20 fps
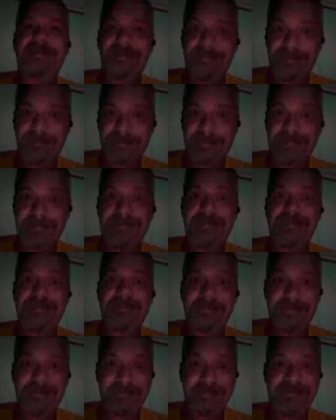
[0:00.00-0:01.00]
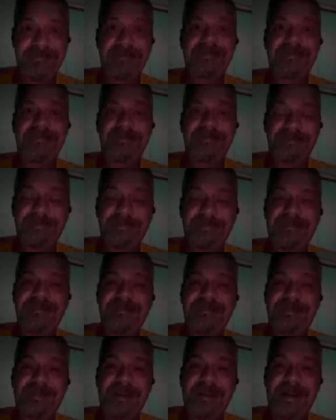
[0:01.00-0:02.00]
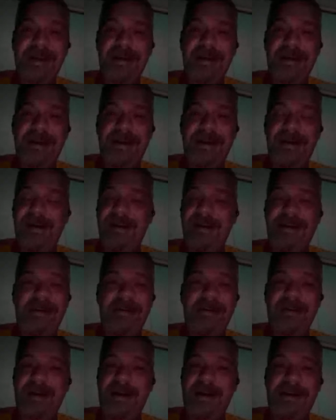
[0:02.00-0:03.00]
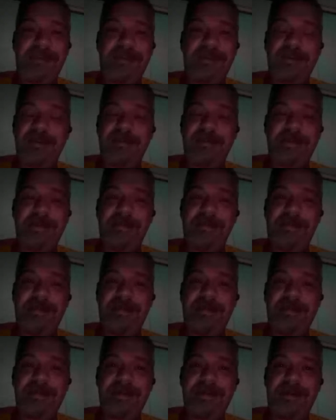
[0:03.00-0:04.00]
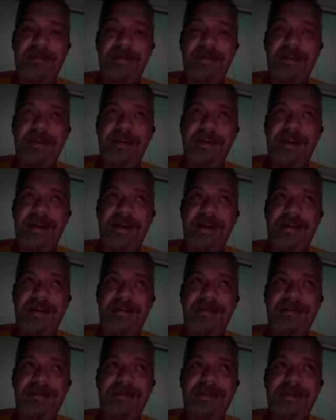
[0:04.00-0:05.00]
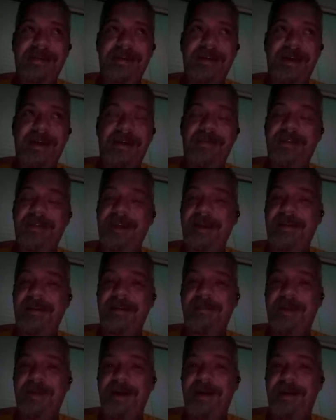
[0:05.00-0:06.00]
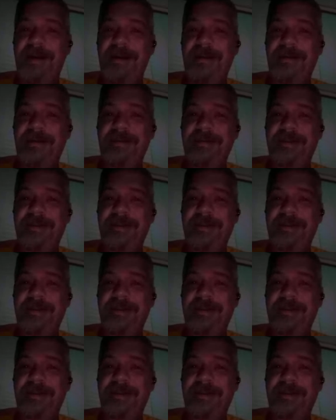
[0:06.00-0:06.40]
Yeah, he don't know how to treat people. I mean, and everything's about him.